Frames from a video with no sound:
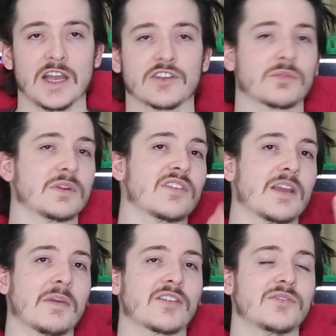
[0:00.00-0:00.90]
Just want to say
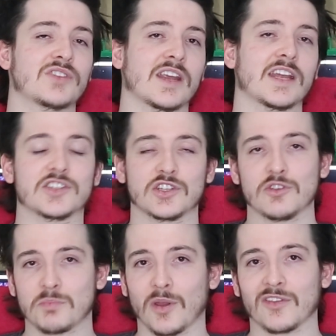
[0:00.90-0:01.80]
a massive shout out to
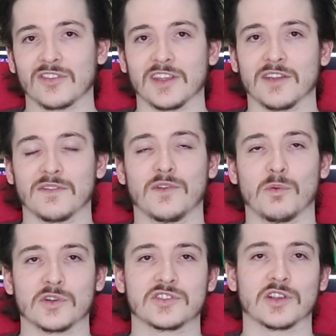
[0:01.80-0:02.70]
you personally for
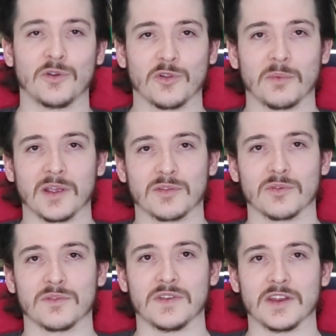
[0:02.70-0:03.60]
watching all the way
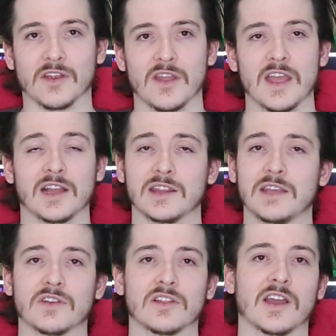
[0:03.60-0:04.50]
through the video,
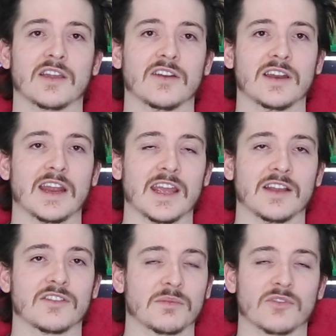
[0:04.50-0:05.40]
leaving a like on it,
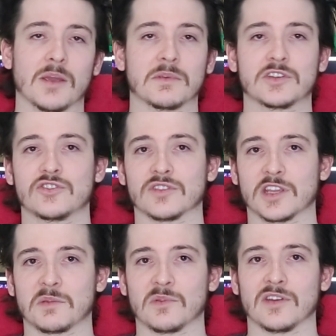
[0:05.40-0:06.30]
and subscribing to join the
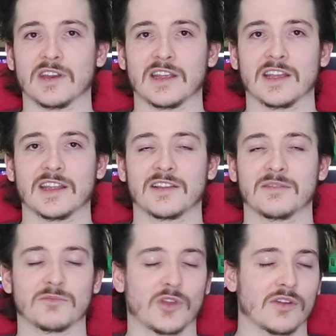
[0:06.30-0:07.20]
community. It
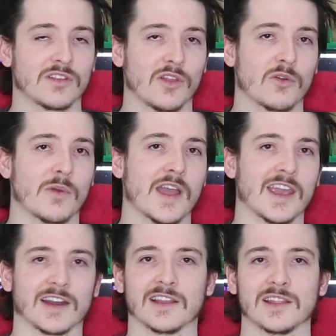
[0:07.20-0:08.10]
goes a long
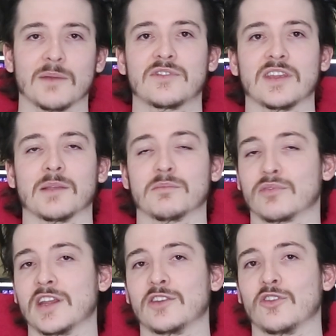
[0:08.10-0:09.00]
way, and I love seeing
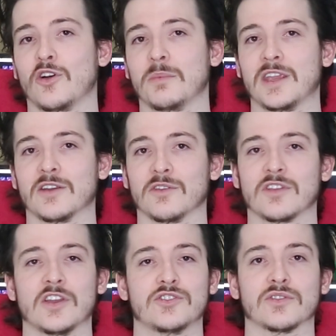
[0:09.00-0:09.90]
brand new hobby heroes
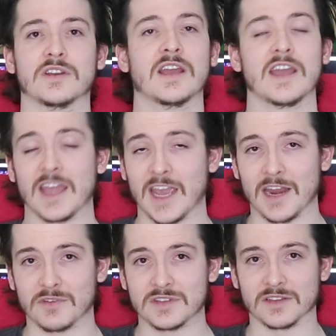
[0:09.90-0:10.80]
join
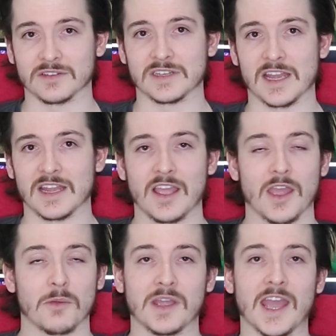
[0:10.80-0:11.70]
every single day.
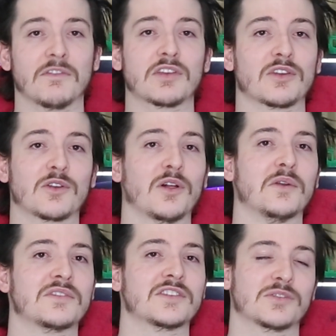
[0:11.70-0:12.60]
We're ever so
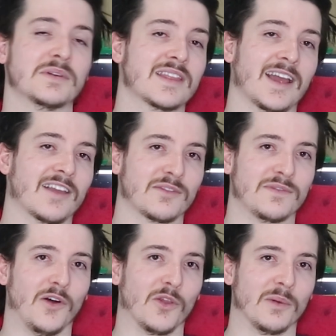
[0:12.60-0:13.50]
close to 1,000
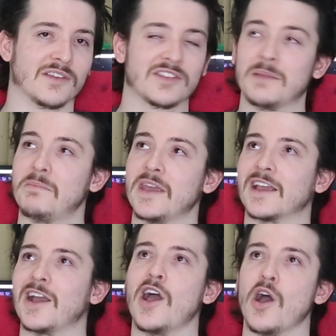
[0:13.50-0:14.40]
followers, the
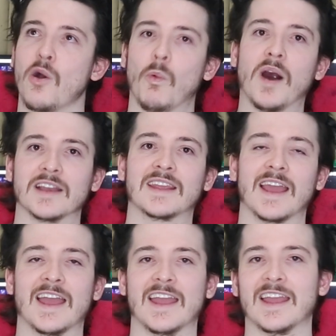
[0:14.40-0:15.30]
big
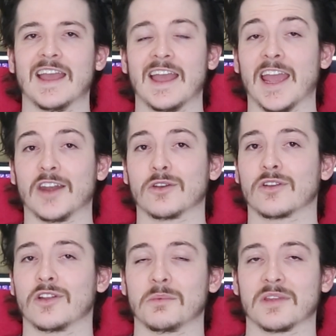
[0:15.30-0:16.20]
1K, and not
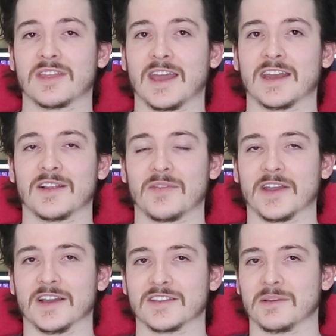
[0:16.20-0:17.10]
only with that,
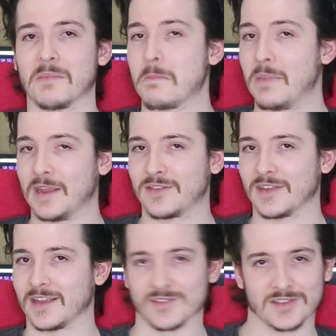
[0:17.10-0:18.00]
some big
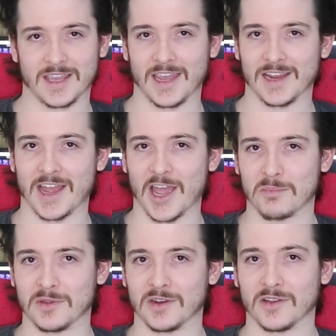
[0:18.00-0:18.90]
things can
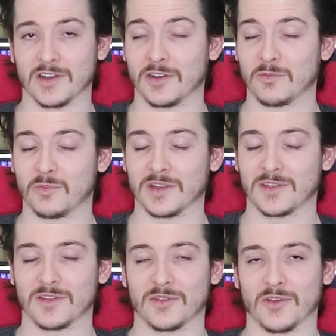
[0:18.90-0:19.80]
happen
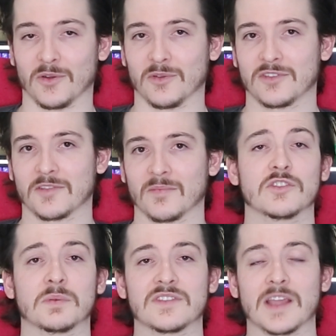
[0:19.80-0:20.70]
with those.
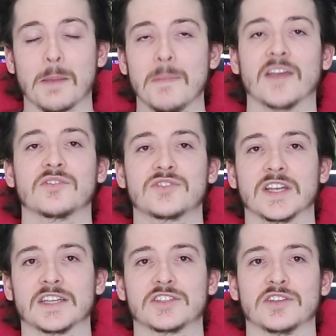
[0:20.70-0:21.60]
Just want to say a massive
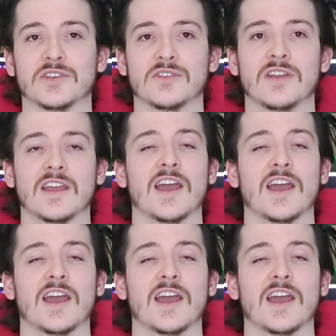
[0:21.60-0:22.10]
shout out to you.